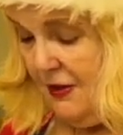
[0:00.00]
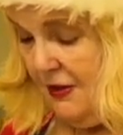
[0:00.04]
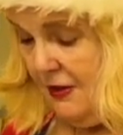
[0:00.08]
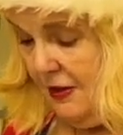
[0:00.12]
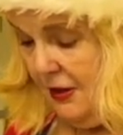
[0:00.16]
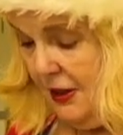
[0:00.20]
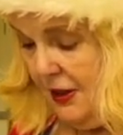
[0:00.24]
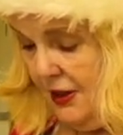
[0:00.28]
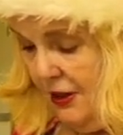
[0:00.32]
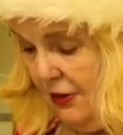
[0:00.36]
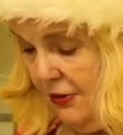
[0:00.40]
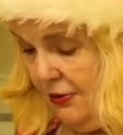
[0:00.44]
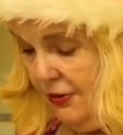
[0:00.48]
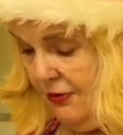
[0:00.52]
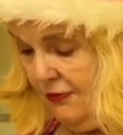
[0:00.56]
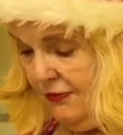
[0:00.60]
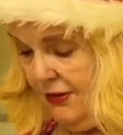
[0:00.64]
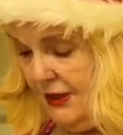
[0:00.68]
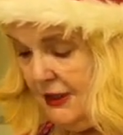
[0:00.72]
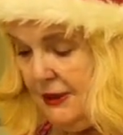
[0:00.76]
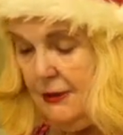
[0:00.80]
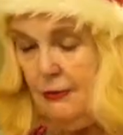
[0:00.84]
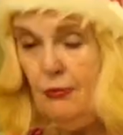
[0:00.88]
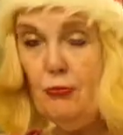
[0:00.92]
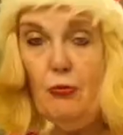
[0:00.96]
I know the
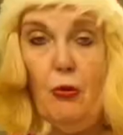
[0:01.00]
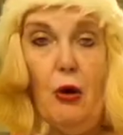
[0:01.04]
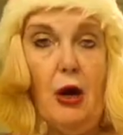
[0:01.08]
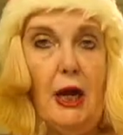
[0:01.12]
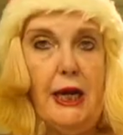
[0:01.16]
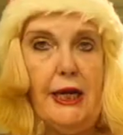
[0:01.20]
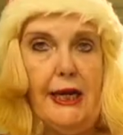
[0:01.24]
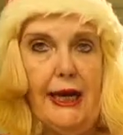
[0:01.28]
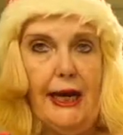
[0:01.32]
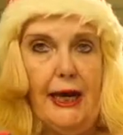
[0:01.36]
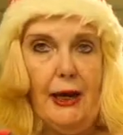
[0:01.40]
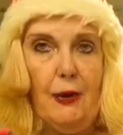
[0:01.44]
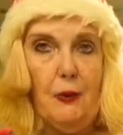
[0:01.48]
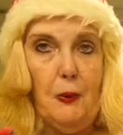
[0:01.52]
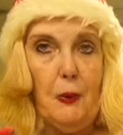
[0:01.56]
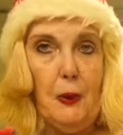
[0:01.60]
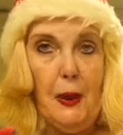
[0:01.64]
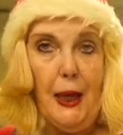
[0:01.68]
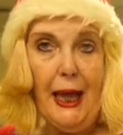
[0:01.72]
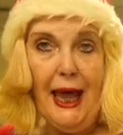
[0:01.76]
reason why now.